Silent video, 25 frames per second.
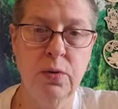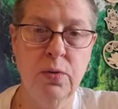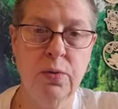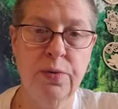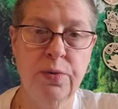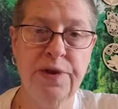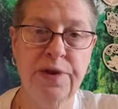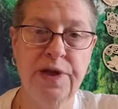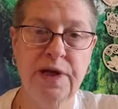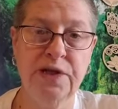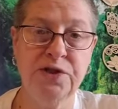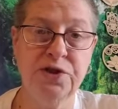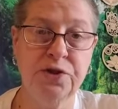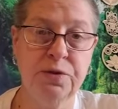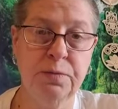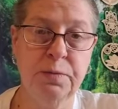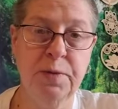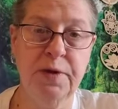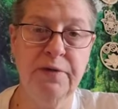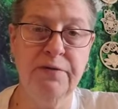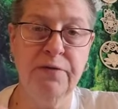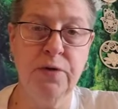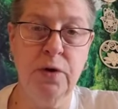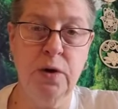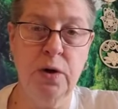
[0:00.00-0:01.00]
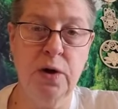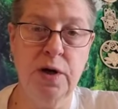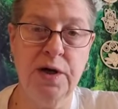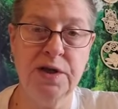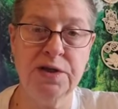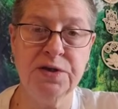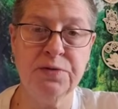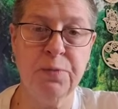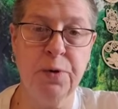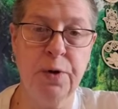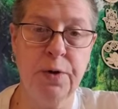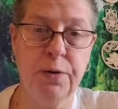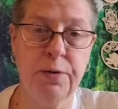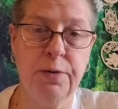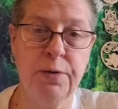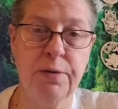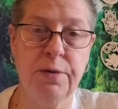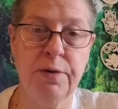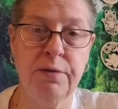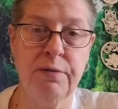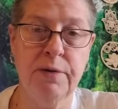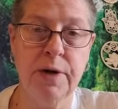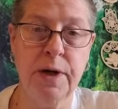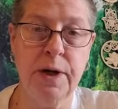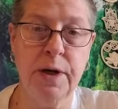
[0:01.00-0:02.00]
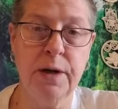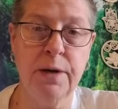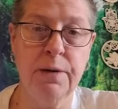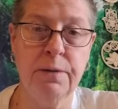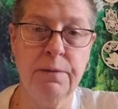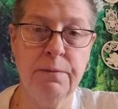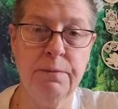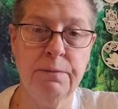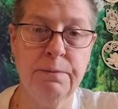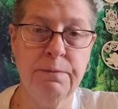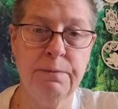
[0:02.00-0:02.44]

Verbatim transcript: well, that should be of your highest priority right now.